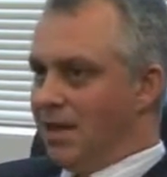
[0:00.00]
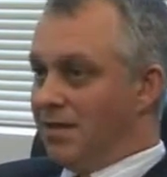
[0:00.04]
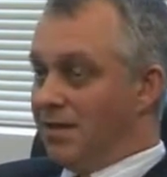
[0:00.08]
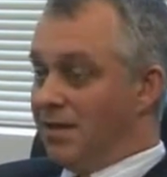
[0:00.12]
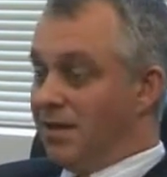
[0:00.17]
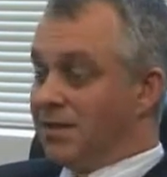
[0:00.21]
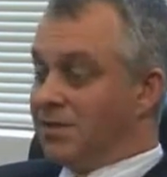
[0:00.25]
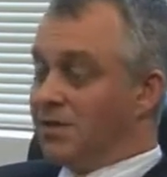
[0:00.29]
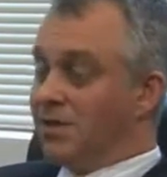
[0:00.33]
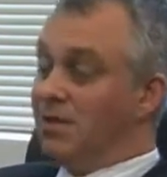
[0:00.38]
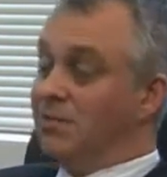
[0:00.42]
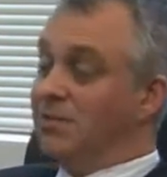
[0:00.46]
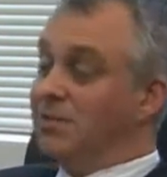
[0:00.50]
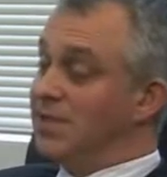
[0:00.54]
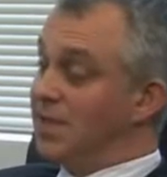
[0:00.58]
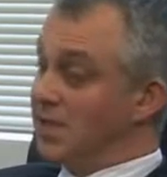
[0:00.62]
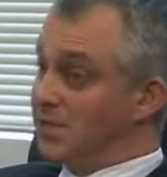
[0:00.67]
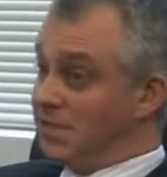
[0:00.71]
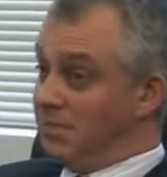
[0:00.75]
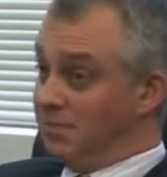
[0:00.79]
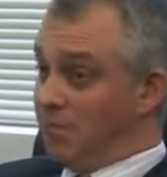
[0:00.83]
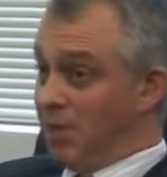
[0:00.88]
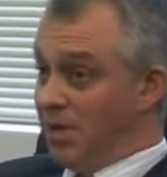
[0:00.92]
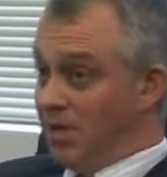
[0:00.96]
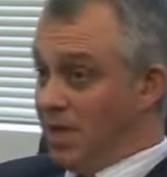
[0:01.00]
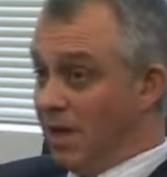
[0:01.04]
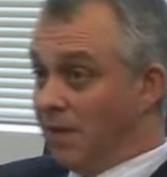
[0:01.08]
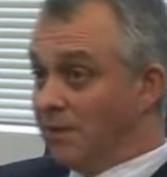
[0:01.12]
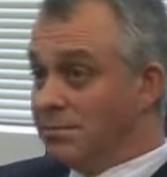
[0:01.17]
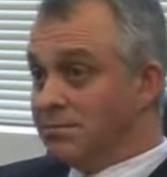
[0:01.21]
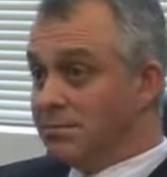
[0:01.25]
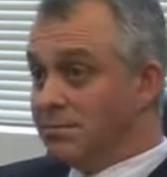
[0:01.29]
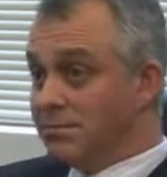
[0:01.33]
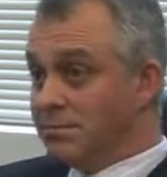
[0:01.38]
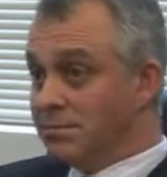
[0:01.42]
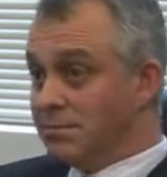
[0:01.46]
This client was actually pretty young.
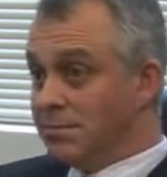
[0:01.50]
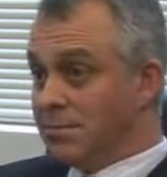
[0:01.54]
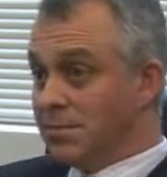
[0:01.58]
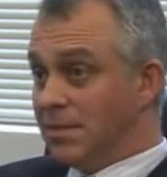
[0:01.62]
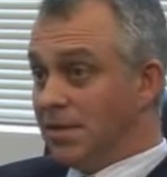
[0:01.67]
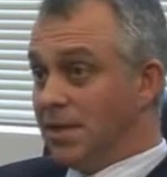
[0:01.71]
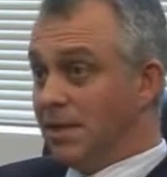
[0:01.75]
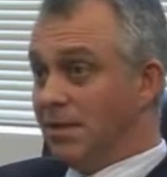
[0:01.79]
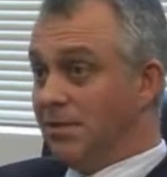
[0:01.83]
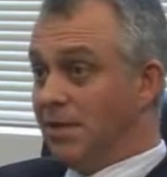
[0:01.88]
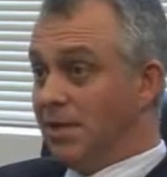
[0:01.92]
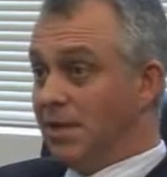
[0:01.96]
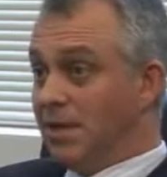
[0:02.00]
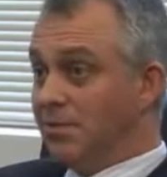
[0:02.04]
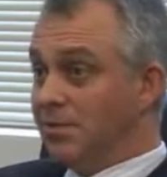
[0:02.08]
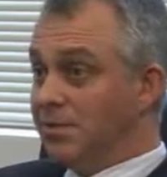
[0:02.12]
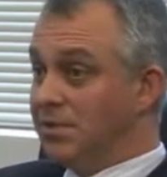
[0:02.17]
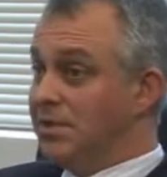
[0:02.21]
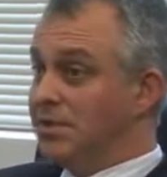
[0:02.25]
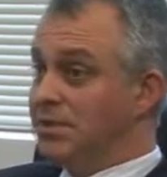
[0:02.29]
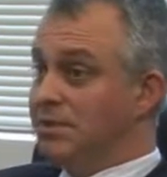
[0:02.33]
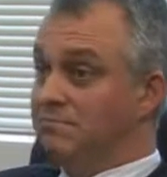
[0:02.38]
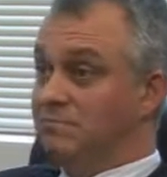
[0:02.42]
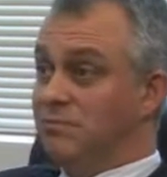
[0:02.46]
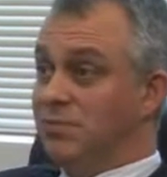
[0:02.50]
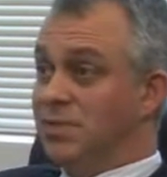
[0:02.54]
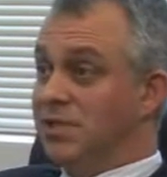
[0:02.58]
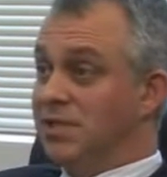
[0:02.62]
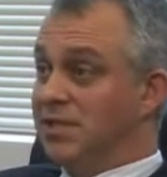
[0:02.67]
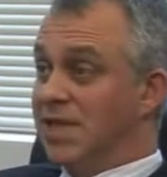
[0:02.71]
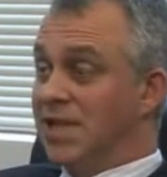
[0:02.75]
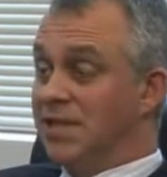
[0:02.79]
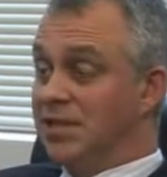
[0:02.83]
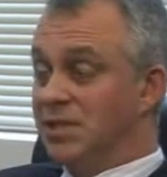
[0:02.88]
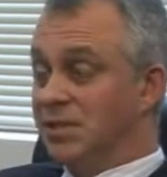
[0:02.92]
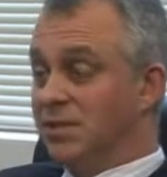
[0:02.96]
He was
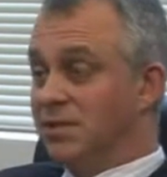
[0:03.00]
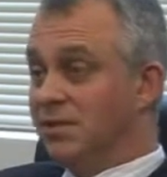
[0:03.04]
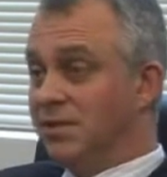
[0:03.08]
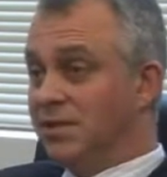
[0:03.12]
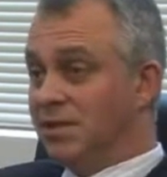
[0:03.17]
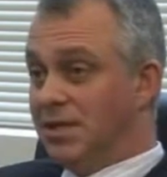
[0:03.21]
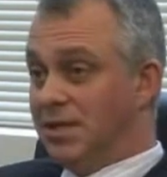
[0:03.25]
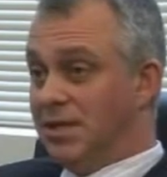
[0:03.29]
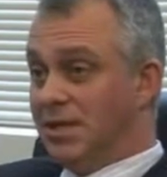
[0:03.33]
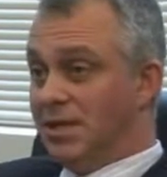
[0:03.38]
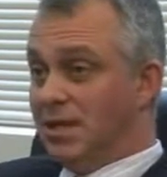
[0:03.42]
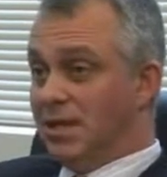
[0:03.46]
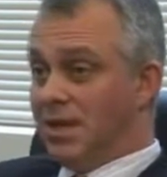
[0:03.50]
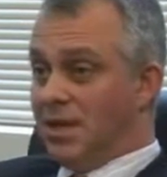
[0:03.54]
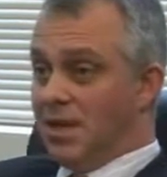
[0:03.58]
just age 30.